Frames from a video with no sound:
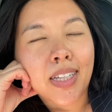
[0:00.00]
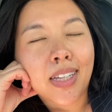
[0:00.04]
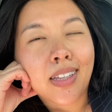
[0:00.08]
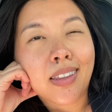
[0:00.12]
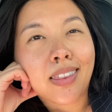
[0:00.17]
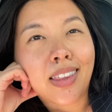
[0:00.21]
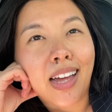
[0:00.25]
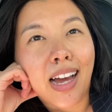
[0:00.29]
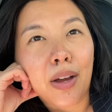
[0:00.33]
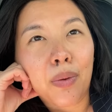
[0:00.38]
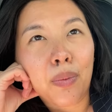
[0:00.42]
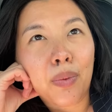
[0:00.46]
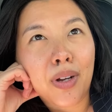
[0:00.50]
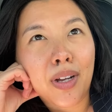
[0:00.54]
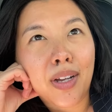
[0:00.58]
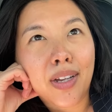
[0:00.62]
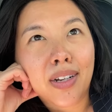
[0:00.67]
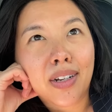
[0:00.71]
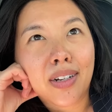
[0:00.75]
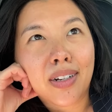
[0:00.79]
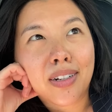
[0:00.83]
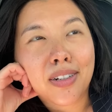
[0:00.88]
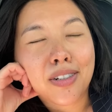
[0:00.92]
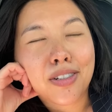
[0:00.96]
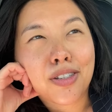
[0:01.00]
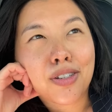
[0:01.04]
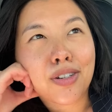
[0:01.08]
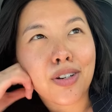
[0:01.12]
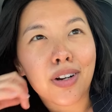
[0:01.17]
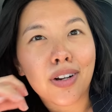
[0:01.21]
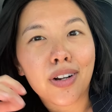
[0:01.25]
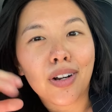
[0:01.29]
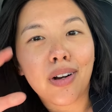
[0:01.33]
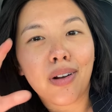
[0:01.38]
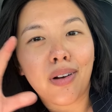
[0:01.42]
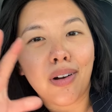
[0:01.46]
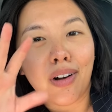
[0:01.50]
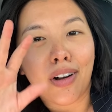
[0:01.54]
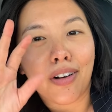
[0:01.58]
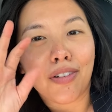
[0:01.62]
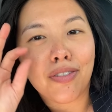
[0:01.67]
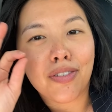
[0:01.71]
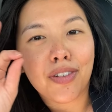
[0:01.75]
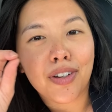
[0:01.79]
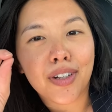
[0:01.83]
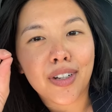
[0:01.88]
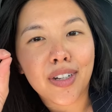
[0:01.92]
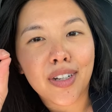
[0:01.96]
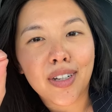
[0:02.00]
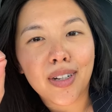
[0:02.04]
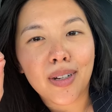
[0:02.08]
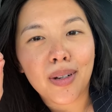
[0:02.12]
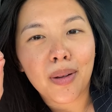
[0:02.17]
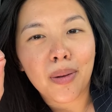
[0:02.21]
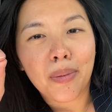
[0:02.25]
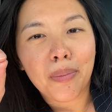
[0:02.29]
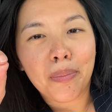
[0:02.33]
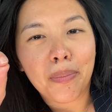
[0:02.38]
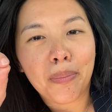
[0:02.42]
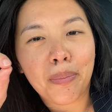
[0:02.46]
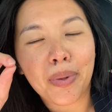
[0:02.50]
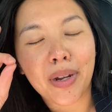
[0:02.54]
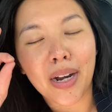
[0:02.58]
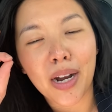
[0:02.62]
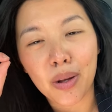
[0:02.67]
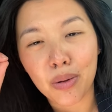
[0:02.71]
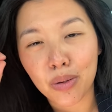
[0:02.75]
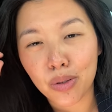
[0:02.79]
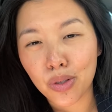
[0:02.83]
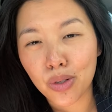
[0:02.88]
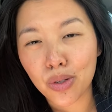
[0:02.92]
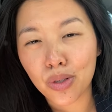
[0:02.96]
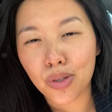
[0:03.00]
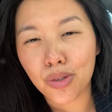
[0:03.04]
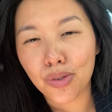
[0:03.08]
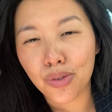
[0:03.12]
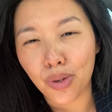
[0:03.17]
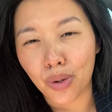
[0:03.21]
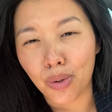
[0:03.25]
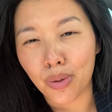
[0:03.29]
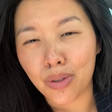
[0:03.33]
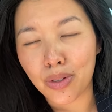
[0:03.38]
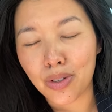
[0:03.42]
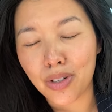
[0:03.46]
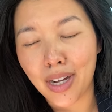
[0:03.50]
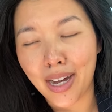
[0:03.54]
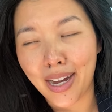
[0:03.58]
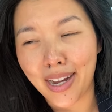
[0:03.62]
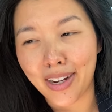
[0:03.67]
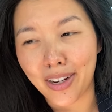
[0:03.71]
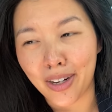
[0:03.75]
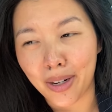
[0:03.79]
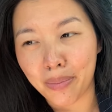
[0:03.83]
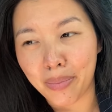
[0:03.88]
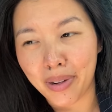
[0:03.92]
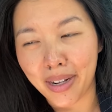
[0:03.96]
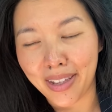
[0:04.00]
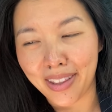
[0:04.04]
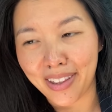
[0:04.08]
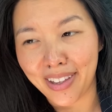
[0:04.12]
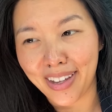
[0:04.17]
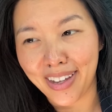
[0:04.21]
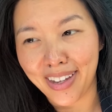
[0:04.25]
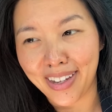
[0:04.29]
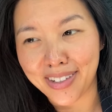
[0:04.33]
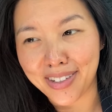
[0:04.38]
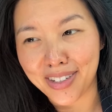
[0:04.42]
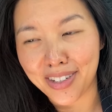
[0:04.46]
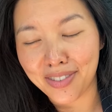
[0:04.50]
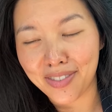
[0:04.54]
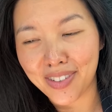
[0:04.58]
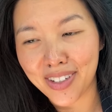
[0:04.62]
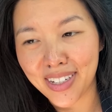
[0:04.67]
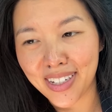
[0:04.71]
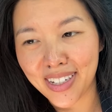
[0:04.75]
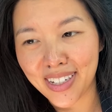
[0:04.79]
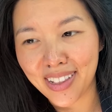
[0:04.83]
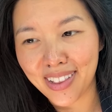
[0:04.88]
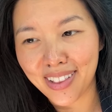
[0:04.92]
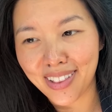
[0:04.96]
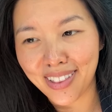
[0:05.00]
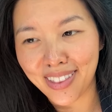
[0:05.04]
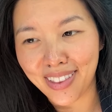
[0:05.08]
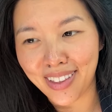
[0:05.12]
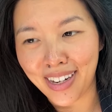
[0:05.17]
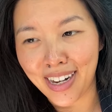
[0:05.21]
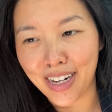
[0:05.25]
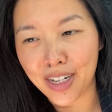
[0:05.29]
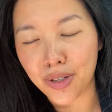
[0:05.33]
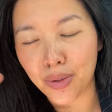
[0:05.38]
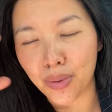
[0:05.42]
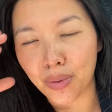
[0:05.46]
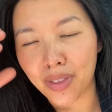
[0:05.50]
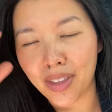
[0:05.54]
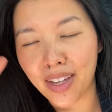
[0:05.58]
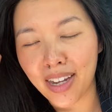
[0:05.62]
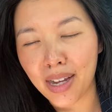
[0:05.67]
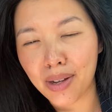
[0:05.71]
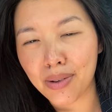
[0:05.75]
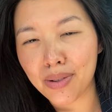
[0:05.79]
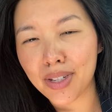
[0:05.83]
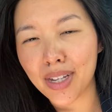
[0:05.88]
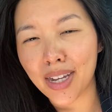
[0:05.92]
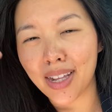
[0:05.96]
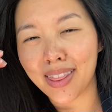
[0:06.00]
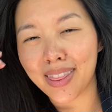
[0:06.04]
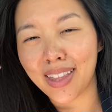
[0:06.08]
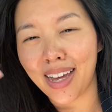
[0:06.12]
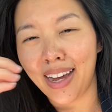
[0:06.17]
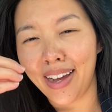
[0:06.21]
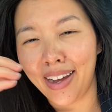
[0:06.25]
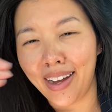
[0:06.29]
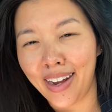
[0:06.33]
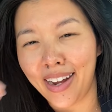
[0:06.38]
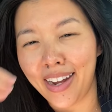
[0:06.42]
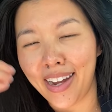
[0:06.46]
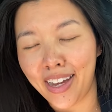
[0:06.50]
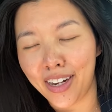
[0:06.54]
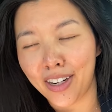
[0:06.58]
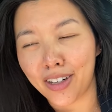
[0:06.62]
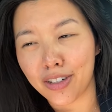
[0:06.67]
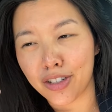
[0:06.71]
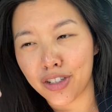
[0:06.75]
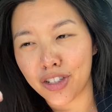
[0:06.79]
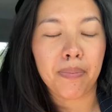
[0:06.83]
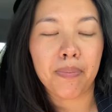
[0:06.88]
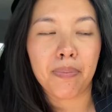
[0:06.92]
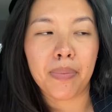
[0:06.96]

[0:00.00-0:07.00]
That one started off good, but I was just so tired by the end of it that I don't think I was like that high energy.